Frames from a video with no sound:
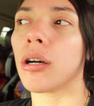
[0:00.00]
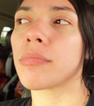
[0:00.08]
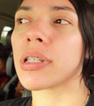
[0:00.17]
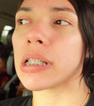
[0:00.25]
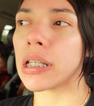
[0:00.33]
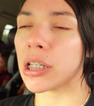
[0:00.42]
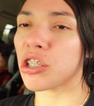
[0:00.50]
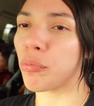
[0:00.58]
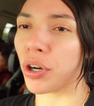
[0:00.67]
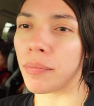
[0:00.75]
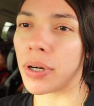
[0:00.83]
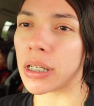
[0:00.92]
6
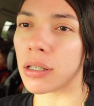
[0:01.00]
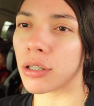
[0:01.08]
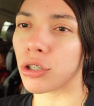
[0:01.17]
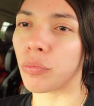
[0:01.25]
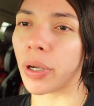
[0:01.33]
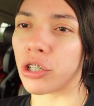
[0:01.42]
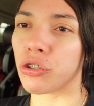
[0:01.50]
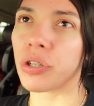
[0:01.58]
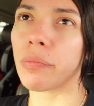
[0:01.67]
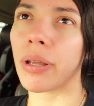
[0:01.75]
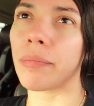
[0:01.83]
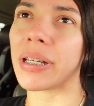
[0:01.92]
more months to my
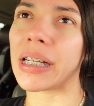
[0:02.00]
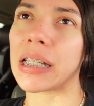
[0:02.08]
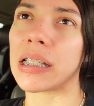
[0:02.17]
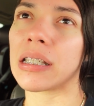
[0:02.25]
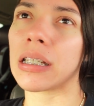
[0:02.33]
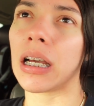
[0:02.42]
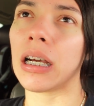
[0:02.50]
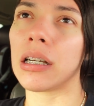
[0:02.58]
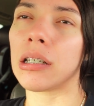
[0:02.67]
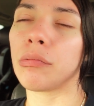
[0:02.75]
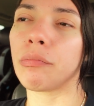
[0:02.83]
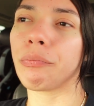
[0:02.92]
treatment because
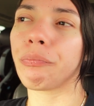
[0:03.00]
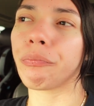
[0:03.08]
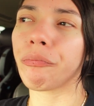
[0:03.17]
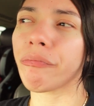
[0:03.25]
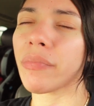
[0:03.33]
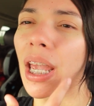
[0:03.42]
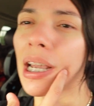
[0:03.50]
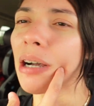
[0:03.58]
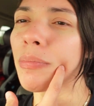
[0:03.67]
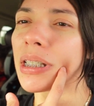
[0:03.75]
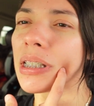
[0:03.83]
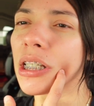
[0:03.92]
I got
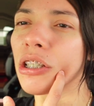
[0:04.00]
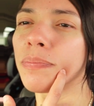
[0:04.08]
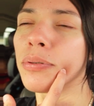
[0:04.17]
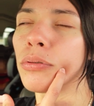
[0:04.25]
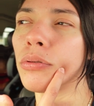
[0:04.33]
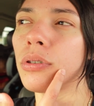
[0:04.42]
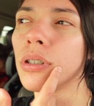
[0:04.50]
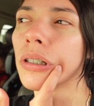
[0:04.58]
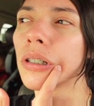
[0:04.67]
my teeth pulled.